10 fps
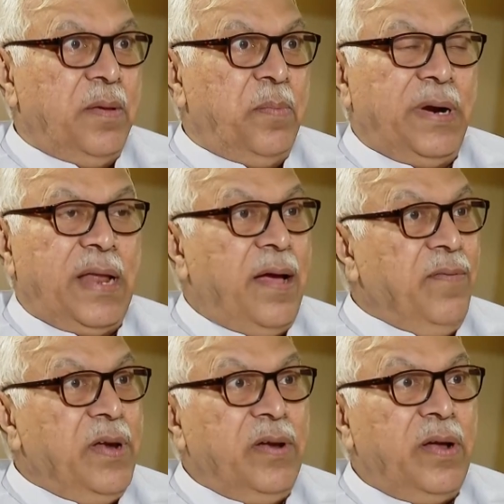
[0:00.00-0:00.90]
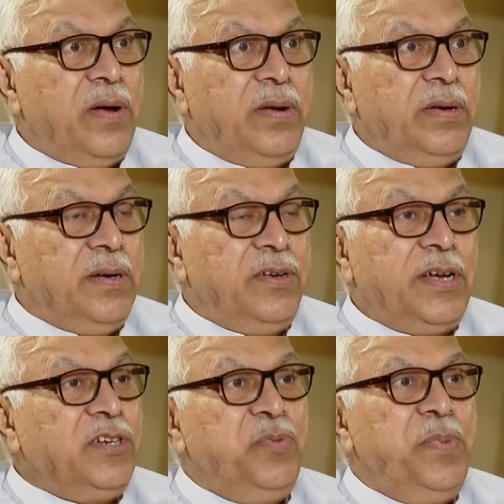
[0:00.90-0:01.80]
but I have not
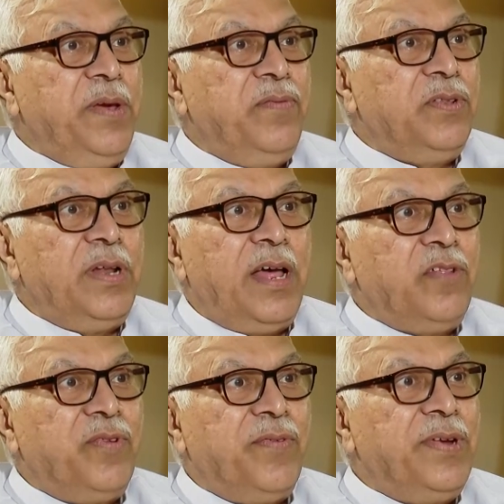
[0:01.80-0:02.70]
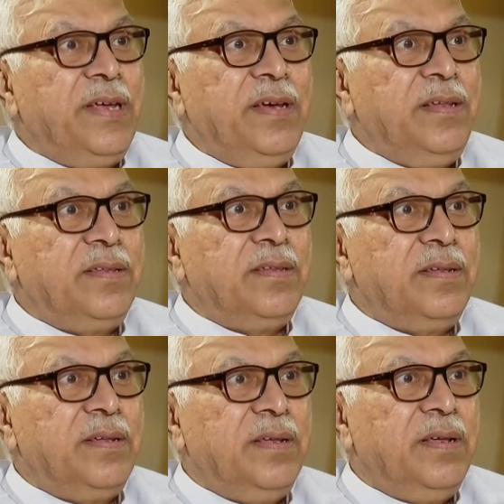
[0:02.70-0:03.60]
touched beef for the last 50 years.
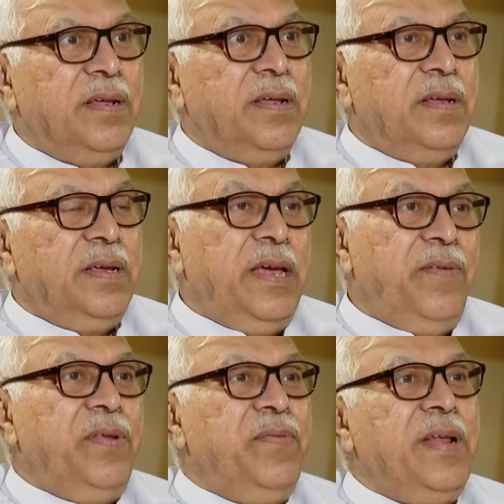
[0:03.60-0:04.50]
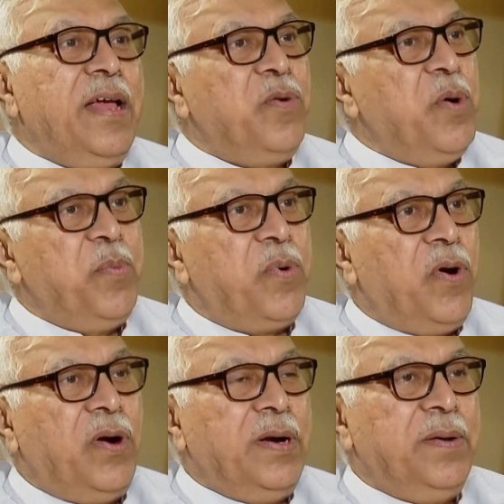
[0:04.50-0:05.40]
Even when I go
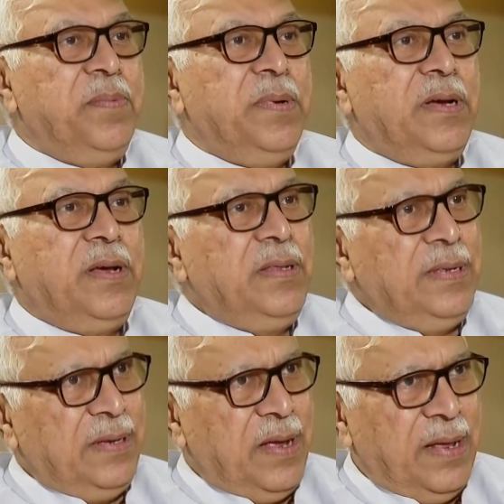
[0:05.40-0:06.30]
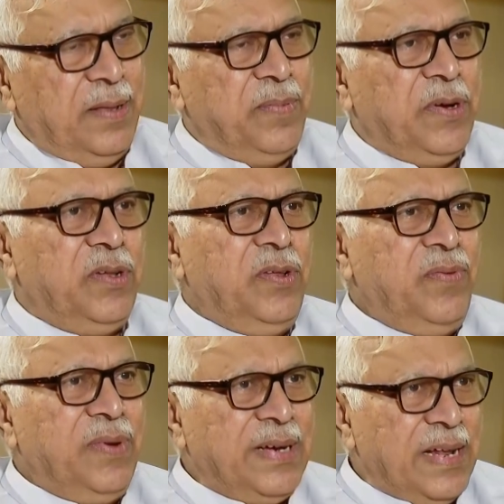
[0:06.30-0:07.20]
abroad, because
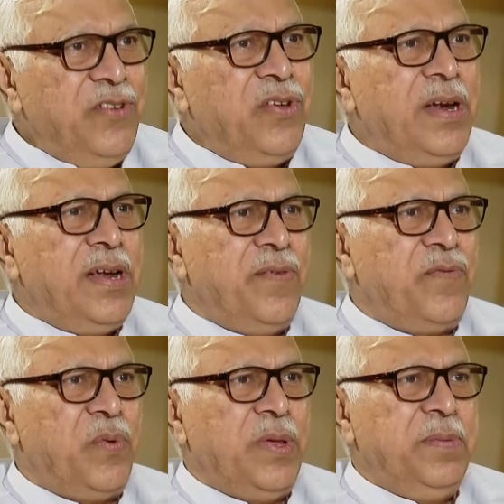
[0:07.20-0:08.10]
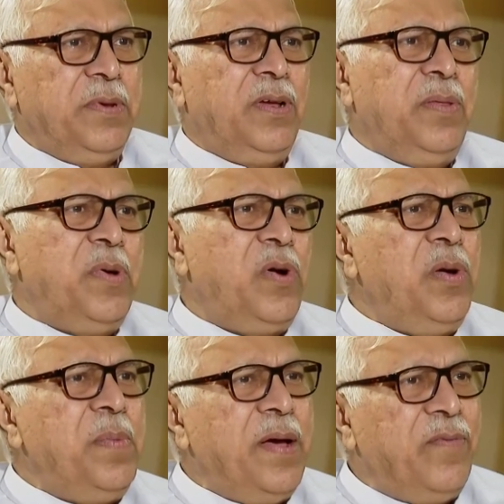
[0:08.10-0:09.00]
of a cultural influence, because
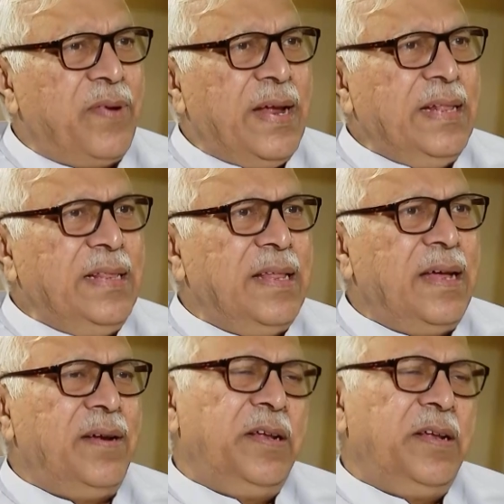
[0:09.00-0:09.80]
all my friends are